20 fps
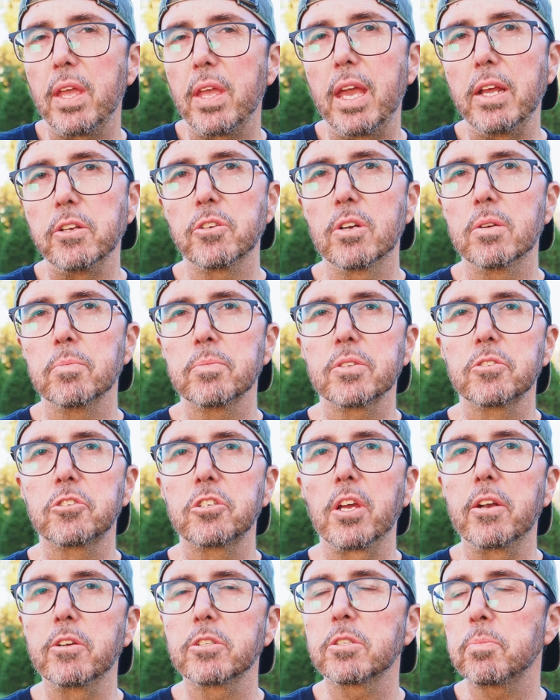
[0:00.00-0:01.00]
In terms of
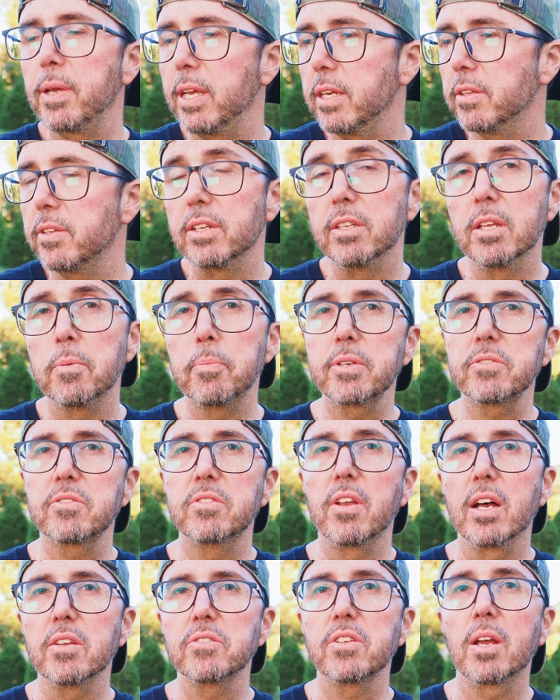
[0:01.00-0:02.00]
shutter speed, the Olympus
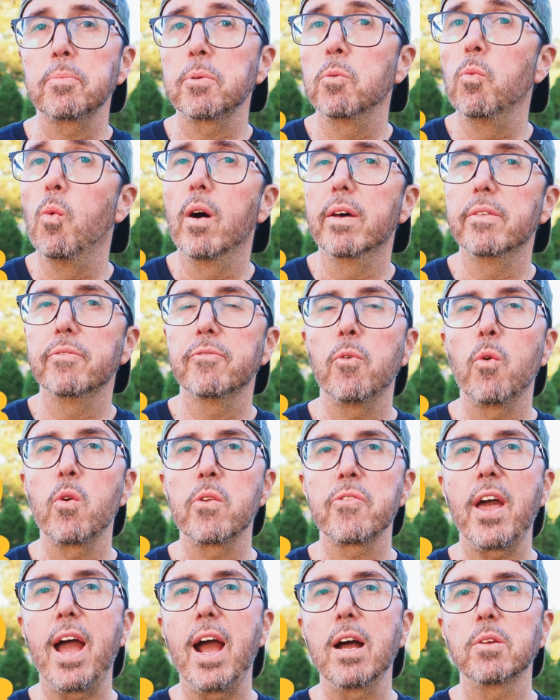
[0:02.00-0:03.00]
does up to
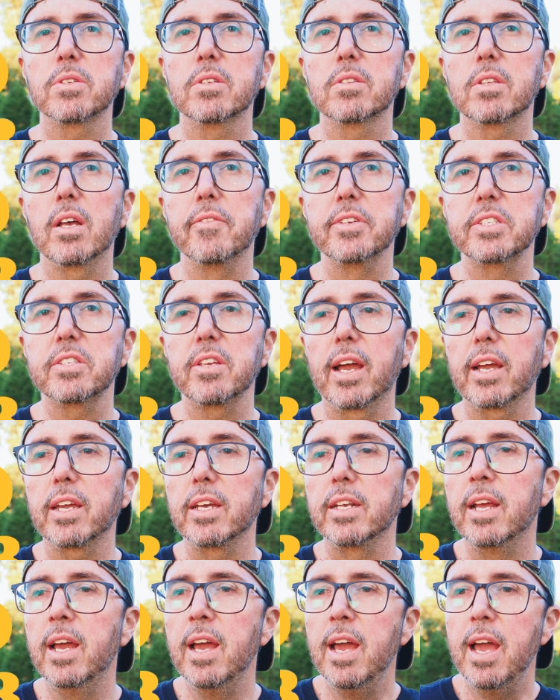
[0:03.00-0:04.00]
1/4000th of a
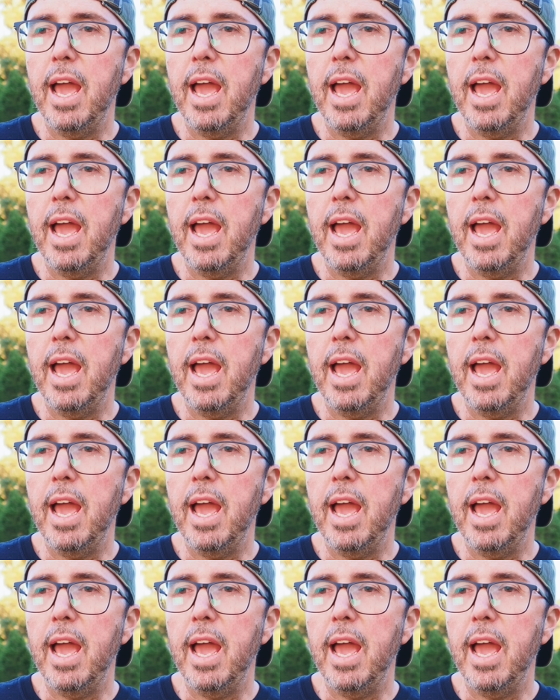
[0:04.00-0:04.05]
second,